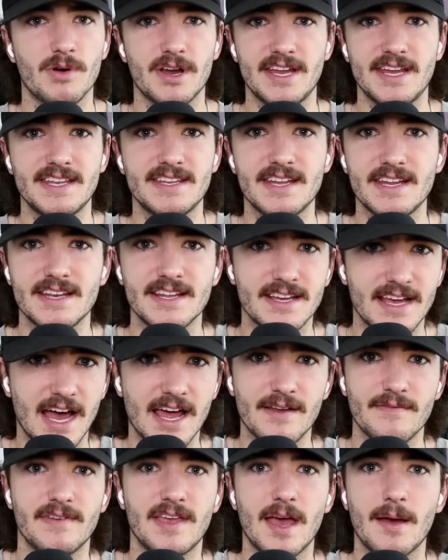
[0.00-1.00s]
where he did
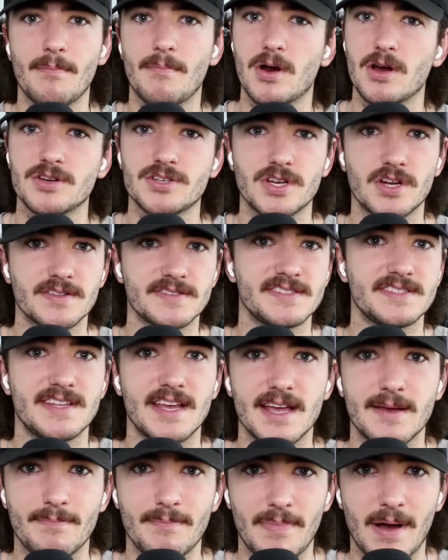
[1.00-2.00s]
kind of get Marchand's
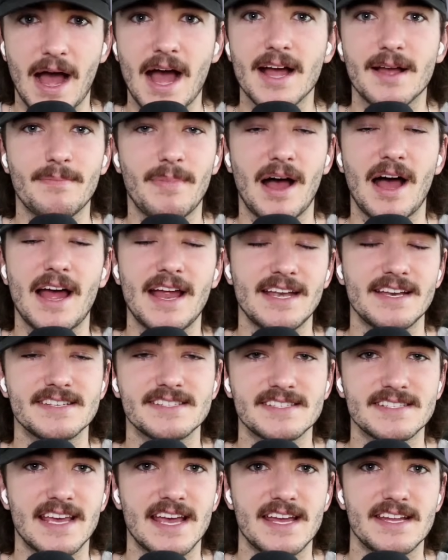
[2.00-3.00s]
stick back behind
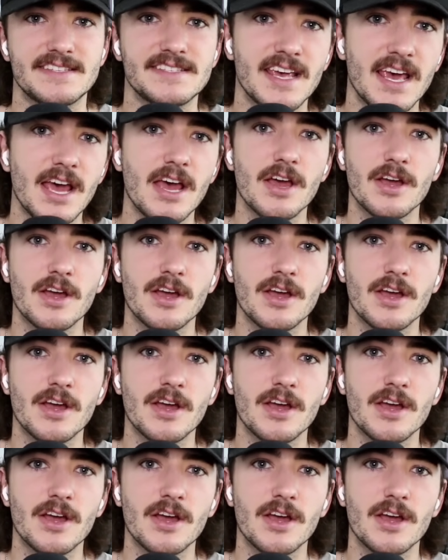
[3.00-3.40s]
his skates,